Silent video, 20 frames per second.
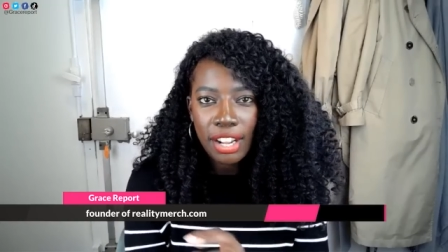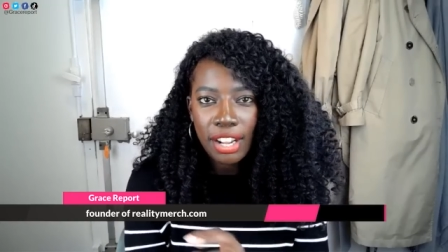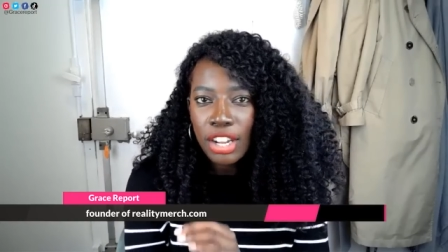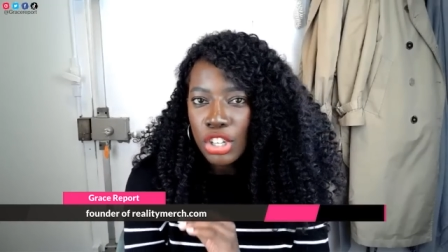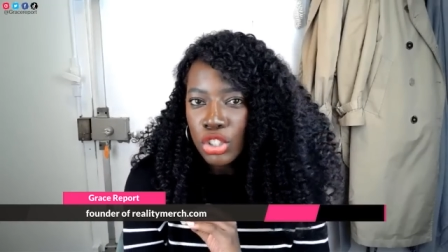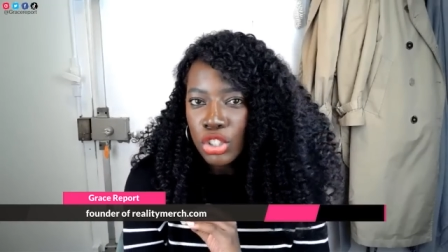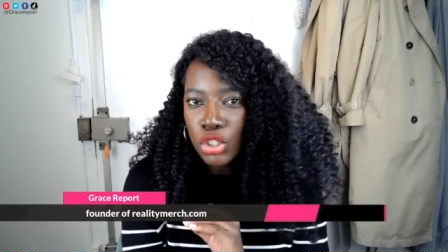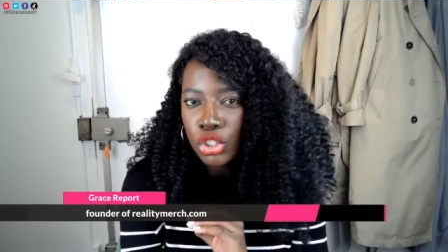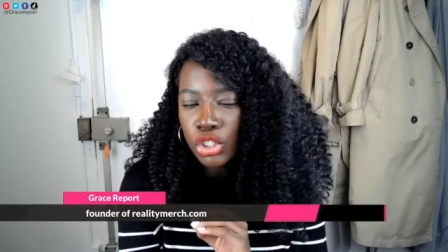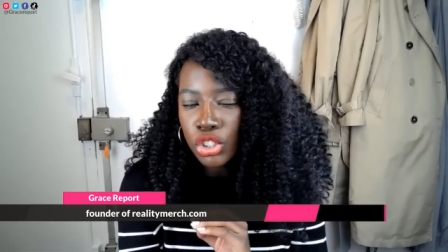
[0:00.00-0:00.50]

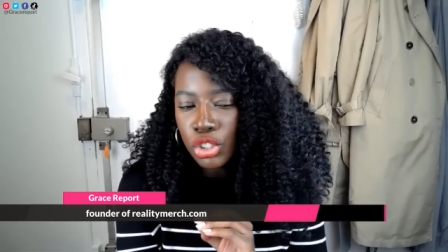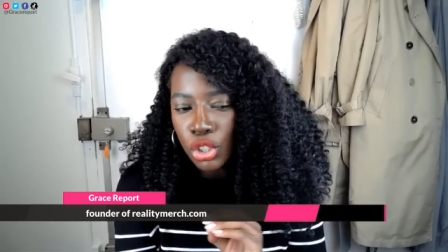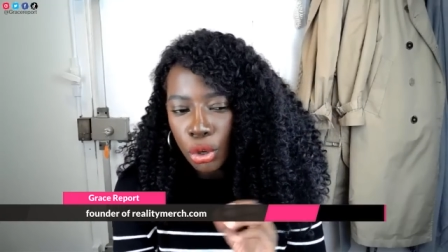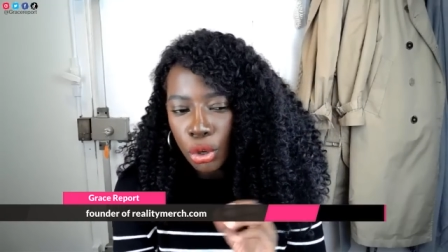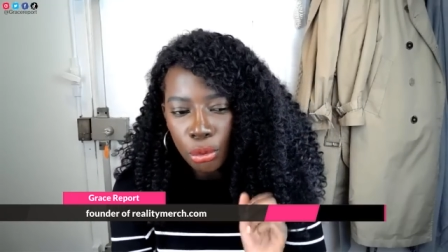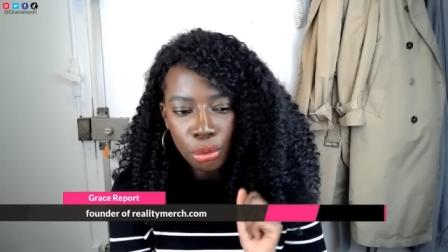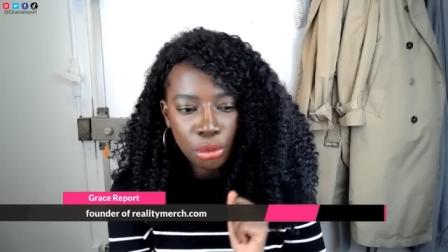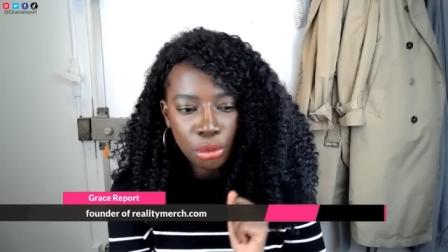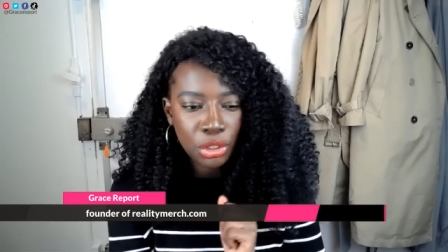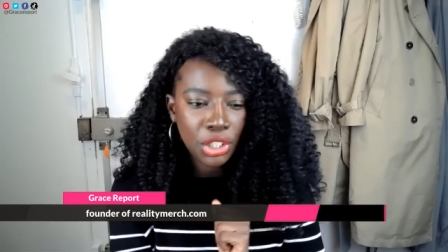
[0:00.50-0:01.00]
so
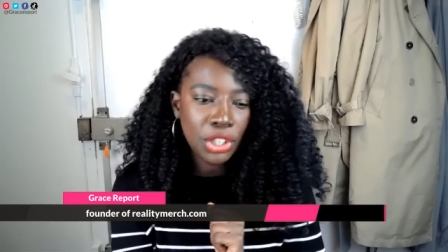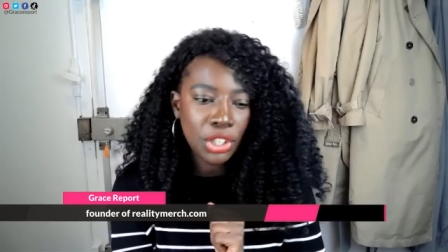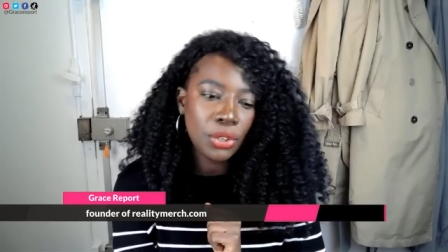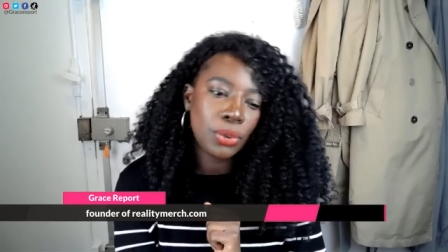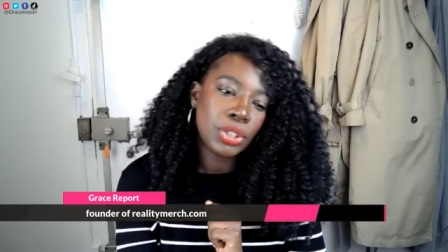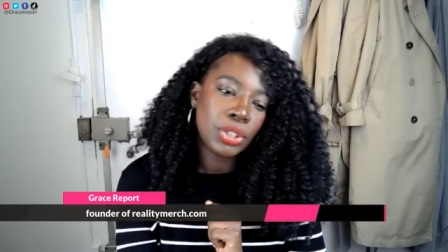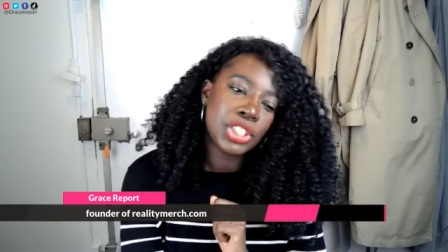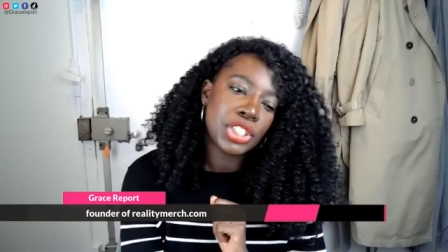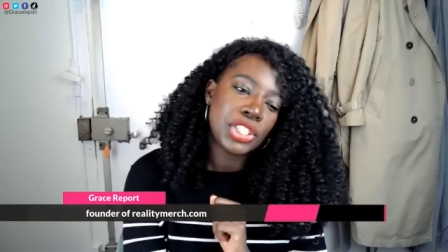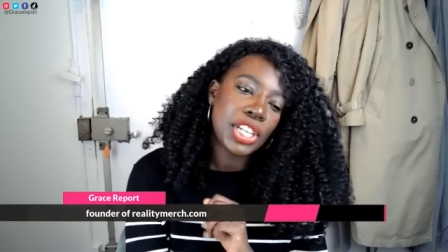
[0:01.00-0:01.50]
freaking
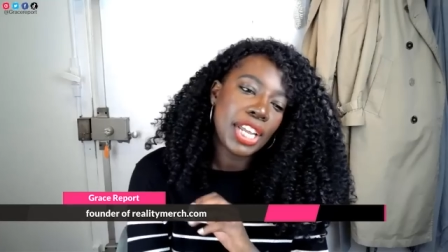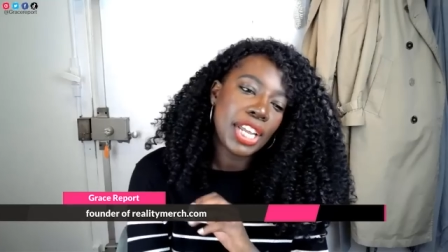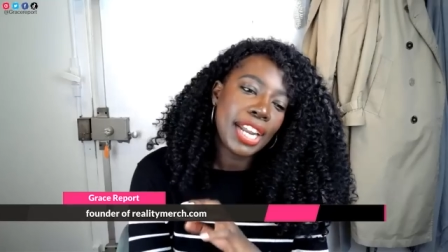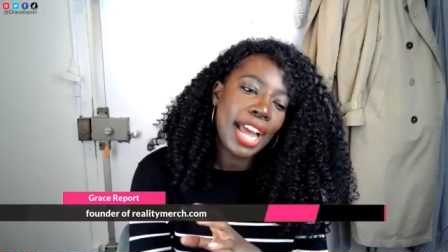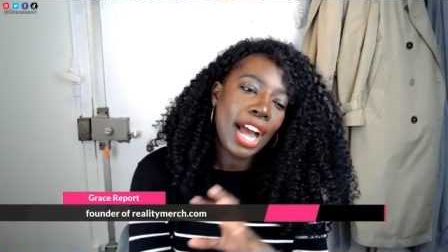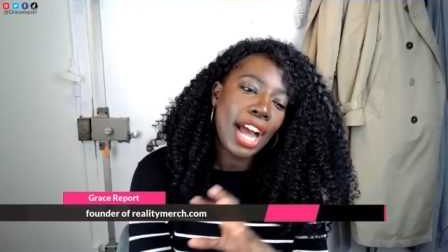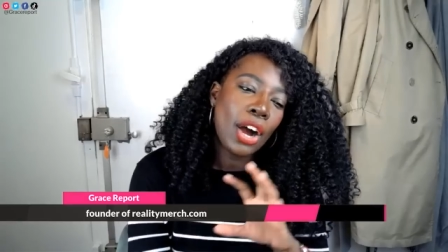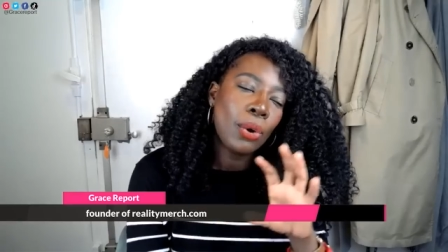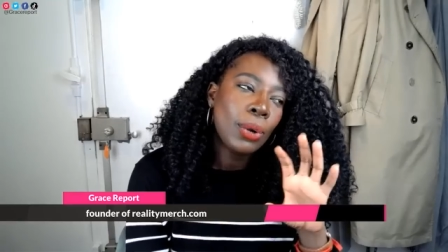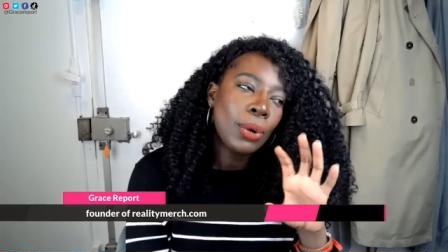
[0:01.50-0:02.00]
gorgeous and
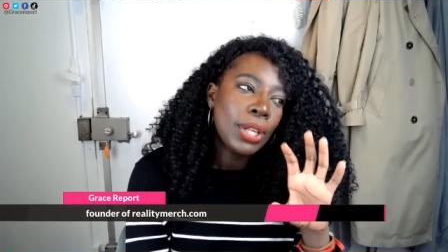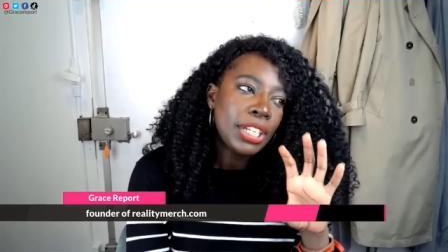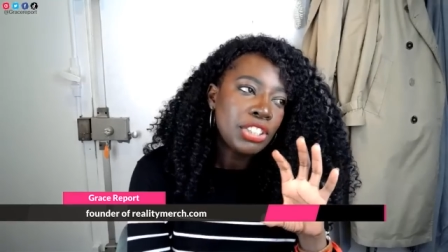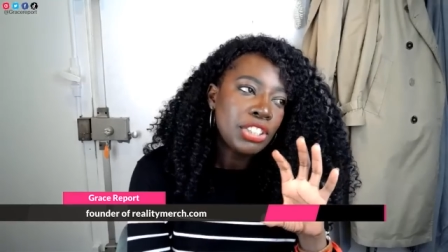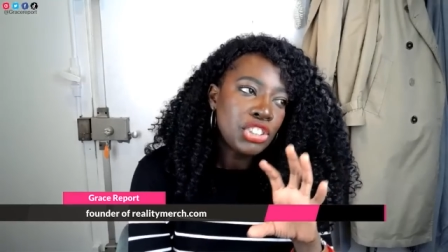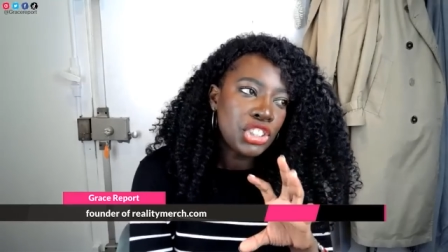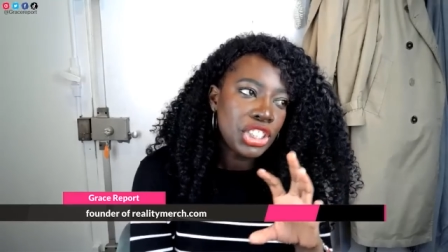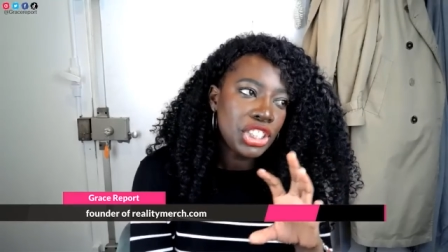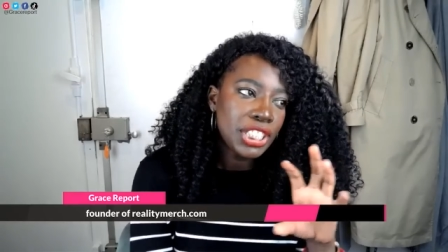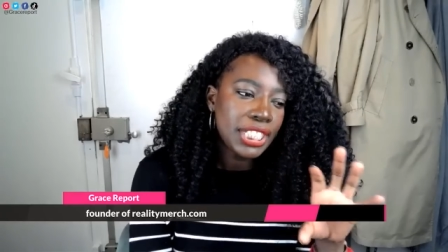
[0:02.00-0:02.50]
how
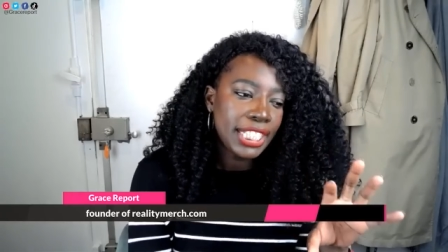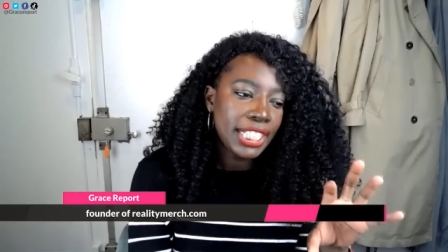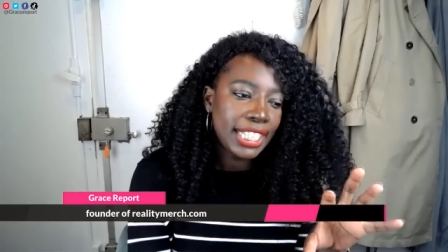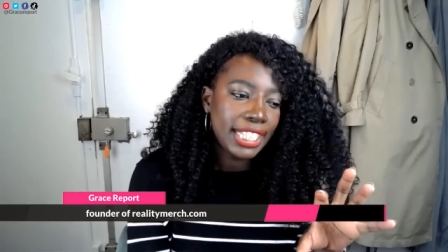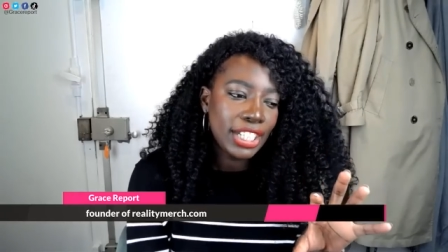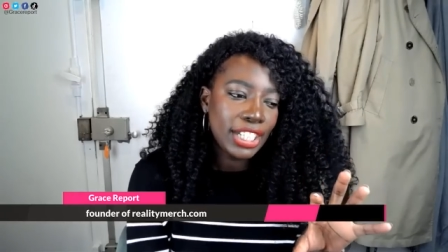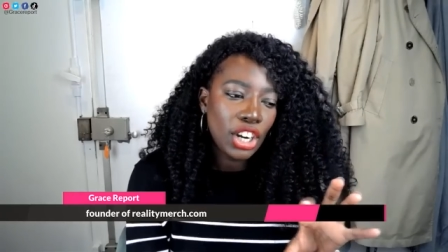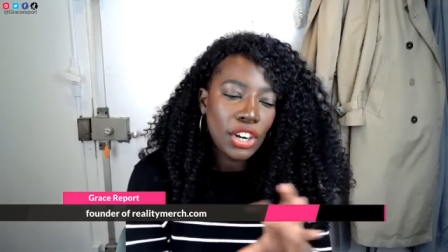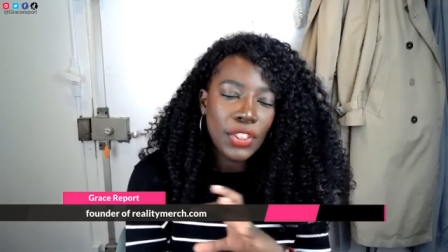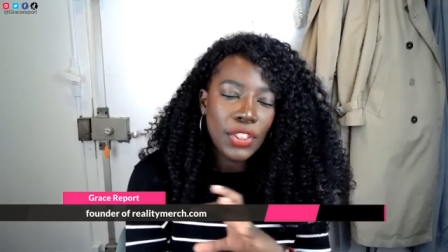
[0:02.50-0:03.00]
she and
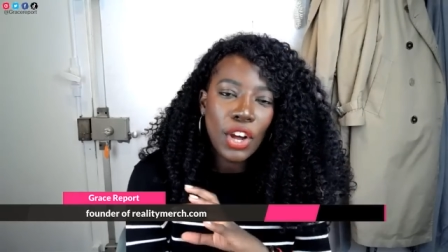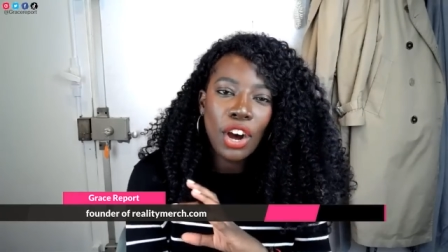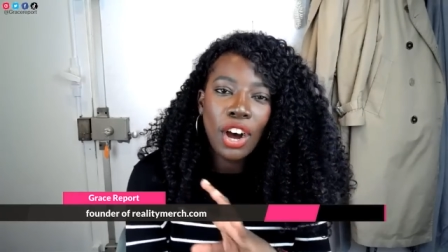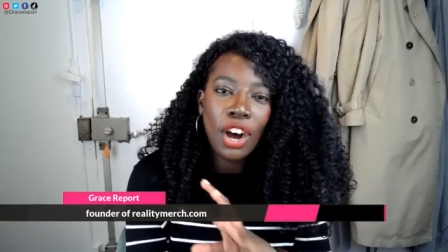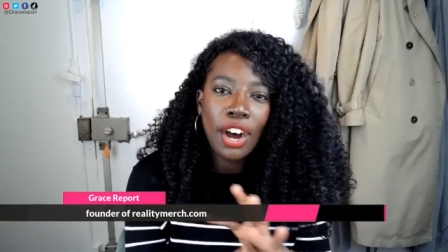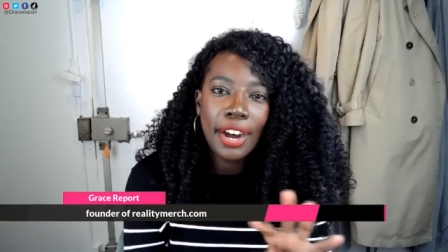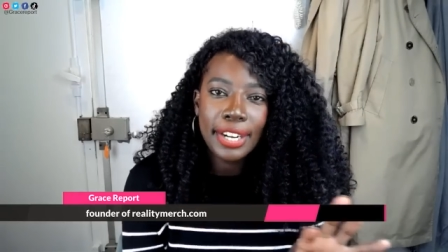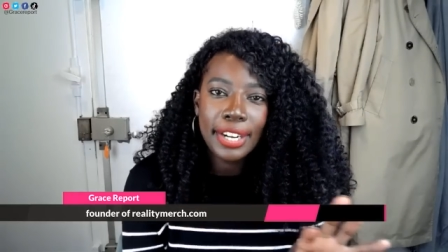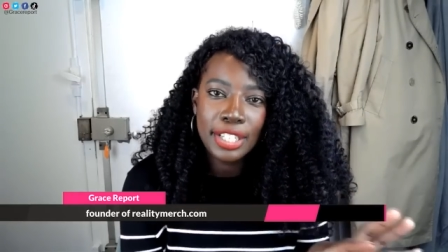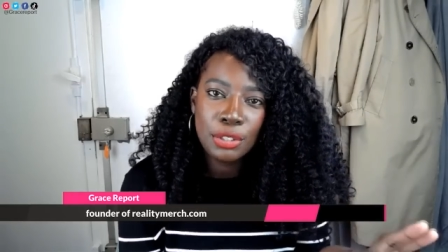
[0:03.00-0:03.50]
he are the
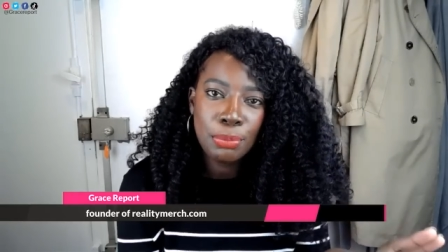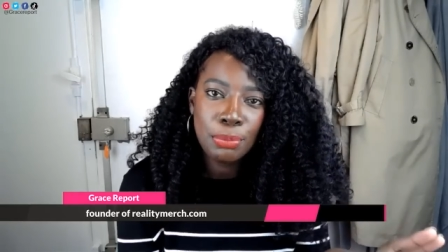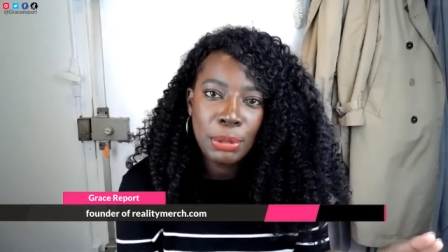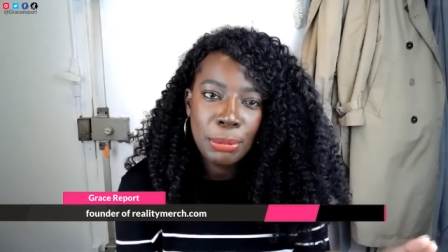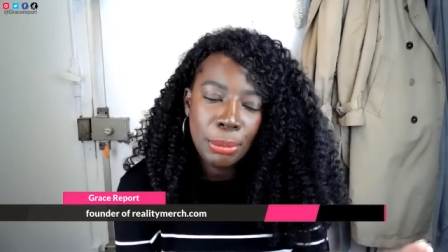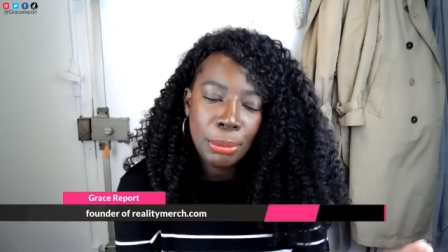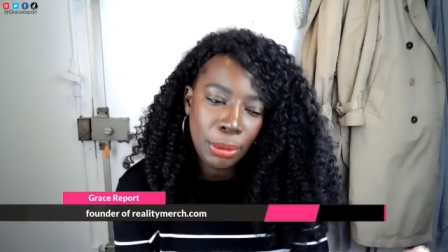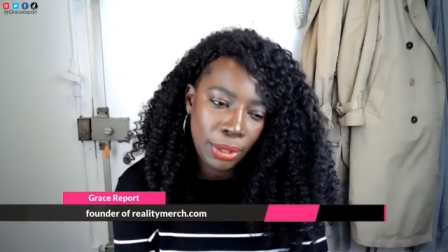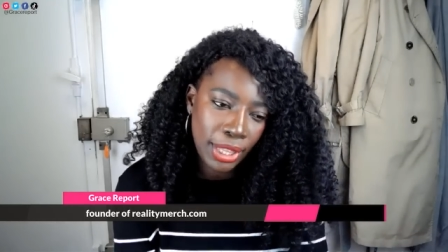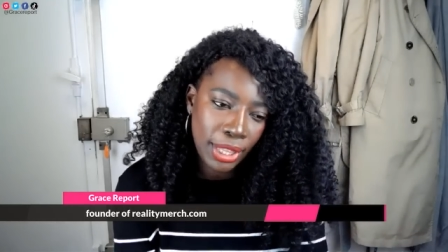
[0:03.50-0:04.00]
hottest
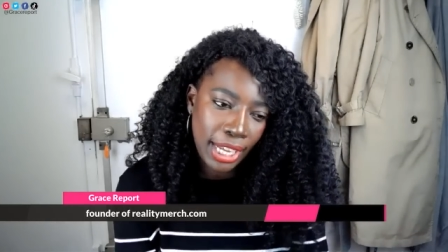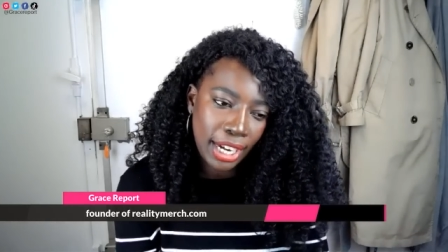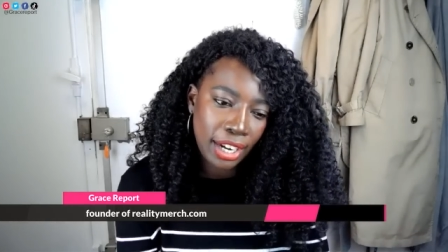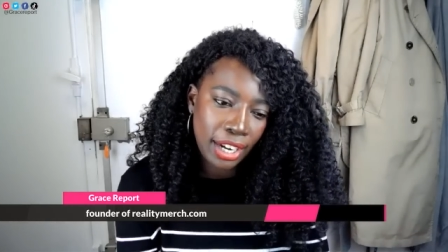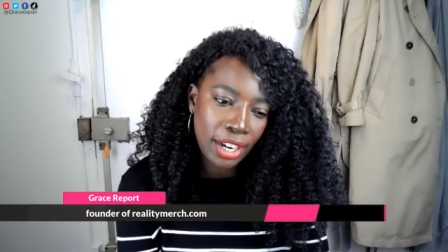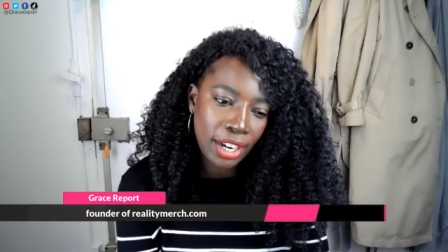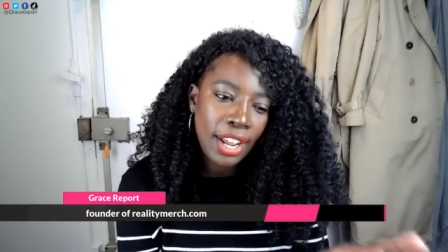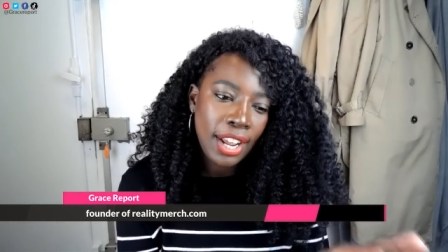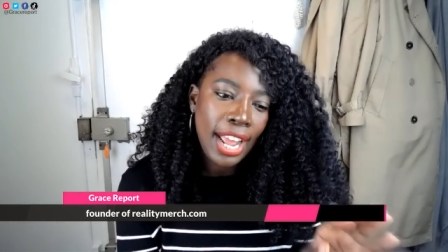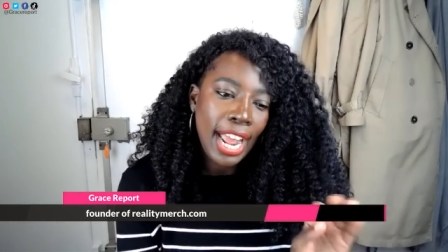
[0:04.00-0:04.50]
people
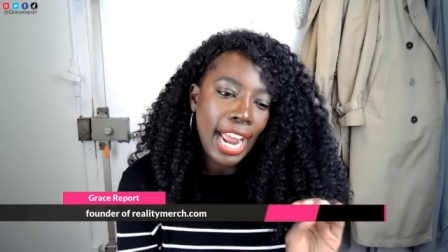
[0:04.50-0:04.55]
there